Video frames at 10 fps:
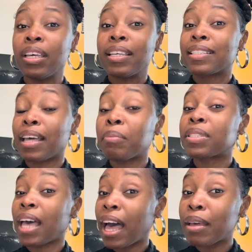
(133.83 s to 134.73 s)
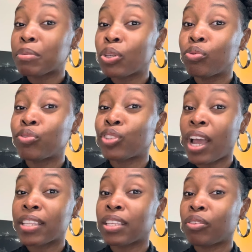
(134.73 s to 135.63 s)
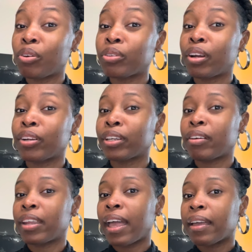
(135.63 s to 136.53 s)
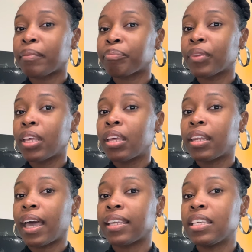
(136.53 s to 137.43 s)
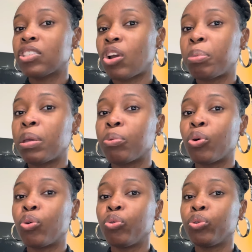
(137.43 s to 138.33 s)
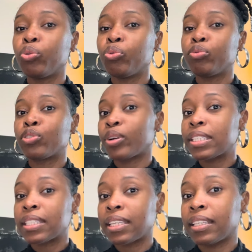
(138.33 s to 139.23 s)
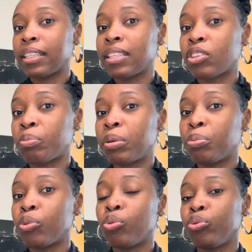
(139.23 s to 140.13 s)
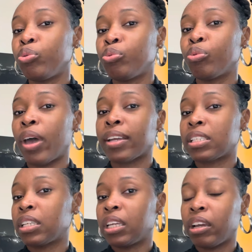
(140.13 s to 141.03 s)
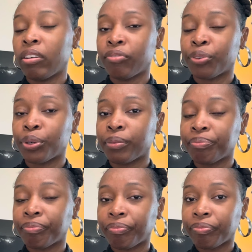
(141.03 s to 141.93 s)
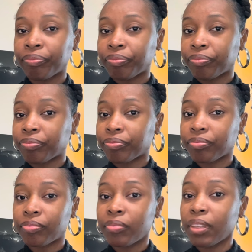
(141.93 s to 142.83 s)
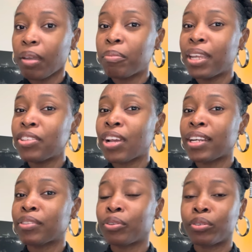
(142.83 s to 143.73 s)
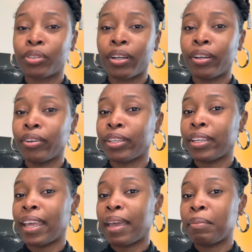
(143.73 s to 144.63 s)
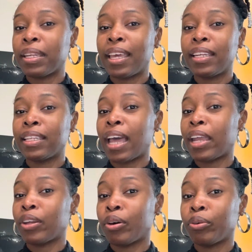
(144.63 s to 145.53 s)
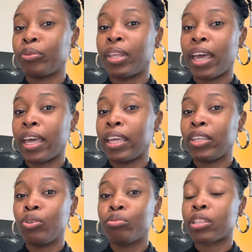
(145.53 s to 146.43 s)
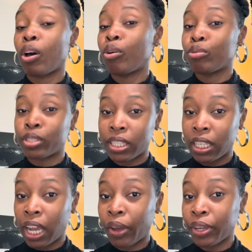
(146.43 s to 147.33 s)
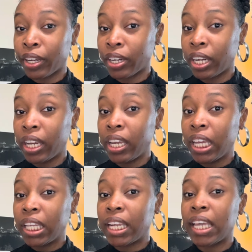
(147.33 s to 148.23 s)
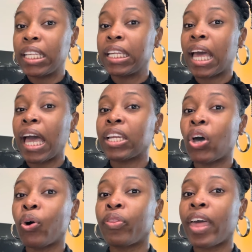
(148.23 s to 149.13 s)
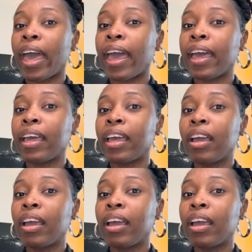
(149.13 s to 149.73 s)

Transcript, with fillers: sometimes who's tried to throw dirt on your name. Like, these are people who you trusted. These are people who you actually care for. But they tried to throw dirt on your name and they did not know that you was a whole seed out here. They did not know that